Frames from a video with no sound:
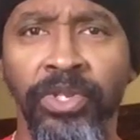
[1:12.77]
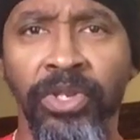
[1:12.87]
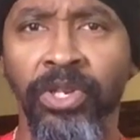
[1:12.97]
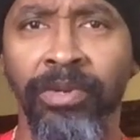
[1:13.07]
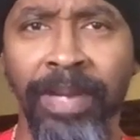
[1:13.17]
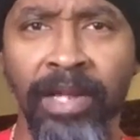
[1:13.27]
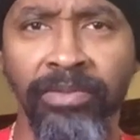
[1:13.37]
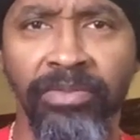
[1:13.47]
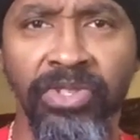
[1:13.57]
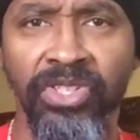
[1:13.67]
when you hear
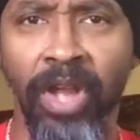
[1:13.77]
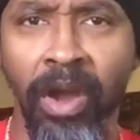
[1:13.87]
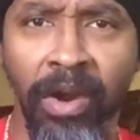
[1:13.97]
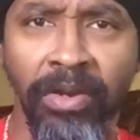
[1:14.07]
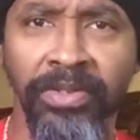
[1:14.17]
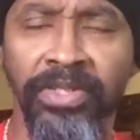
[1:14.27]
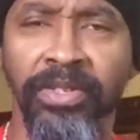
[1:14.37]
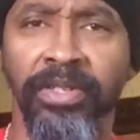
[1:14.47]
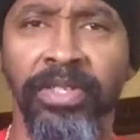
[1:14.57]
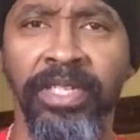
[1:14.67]
about stars
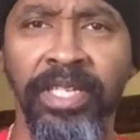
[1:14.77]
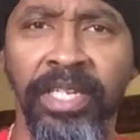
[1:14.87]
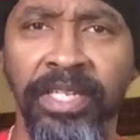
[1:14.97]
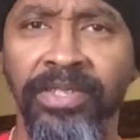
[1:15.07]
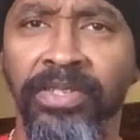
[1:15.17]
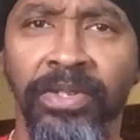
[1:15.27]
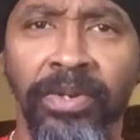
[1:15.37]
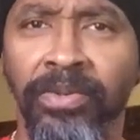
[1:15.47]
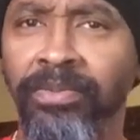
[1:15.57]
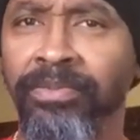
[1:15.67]
or kids, you know,
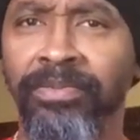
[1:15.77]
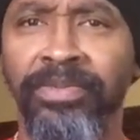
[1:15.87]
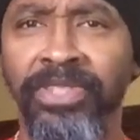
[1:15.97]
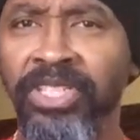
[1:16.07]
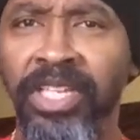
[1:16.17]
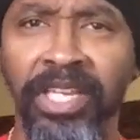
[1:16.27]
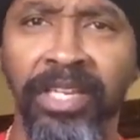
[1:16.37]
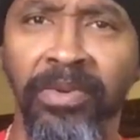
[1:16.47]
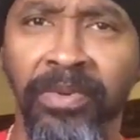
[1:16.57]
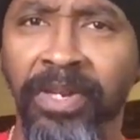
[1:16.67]

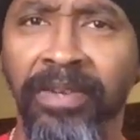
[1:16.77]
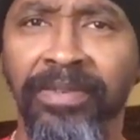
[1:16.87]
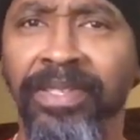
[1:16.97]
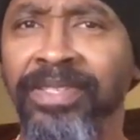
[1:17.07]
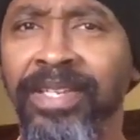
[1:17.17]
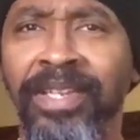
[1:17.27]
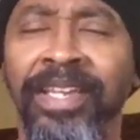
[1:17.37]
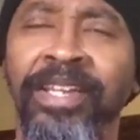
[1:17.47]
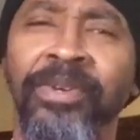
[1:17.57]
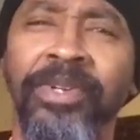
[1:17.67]
singing or whatever, they say,
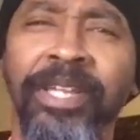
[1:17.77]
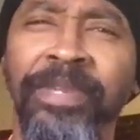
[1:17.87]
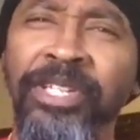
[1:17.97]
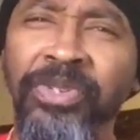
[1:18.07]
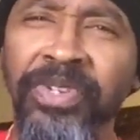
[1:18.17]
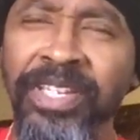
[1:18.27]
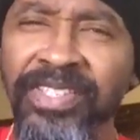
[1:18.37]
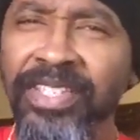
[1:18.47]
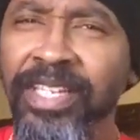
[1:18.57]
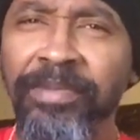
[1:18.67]
well, they've been doing it
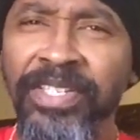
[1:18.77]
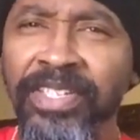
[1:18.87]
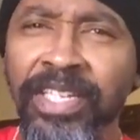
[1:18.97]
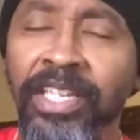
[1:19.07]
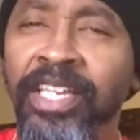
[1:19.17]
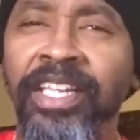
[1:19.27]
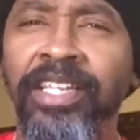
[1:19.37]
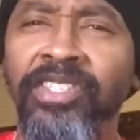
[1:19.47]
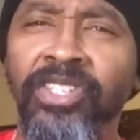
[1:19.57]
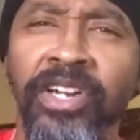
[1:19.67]
since,
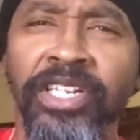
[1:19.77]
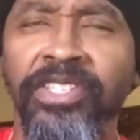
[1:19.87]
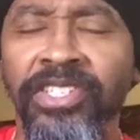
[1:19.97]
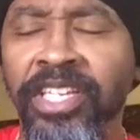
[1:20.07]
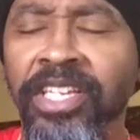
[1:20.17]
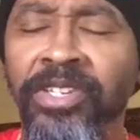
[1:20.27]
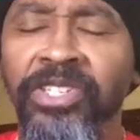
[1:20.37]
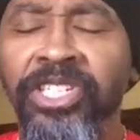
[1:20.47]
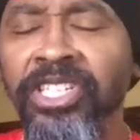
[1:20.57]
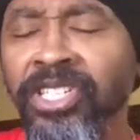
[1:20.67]
he started singing
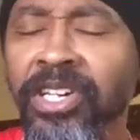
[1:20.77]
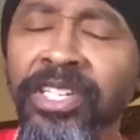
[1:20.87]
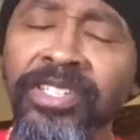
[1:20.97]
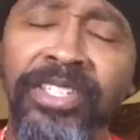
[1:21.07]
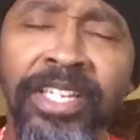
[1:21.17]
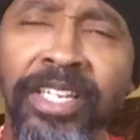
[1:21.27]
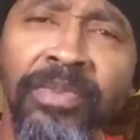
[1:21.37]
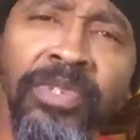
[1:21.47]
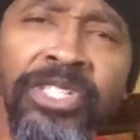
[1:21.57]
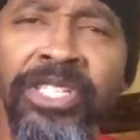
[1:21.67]
or she started
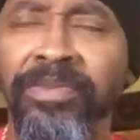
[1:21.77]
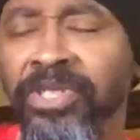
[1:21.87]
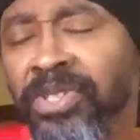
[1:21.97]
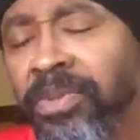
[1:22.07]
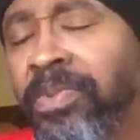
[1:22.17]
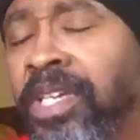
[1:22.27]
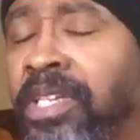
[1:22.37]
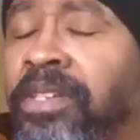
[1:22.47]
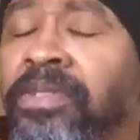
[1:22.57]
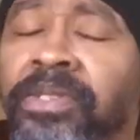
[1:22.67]
singing when she was 3
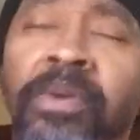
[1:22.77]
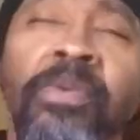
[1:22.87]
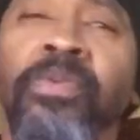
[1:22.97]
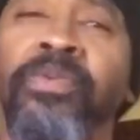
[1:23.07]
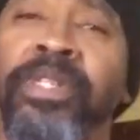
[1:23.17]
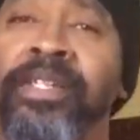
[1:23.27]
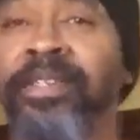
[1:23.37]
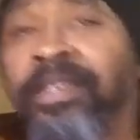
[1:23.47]
years old. And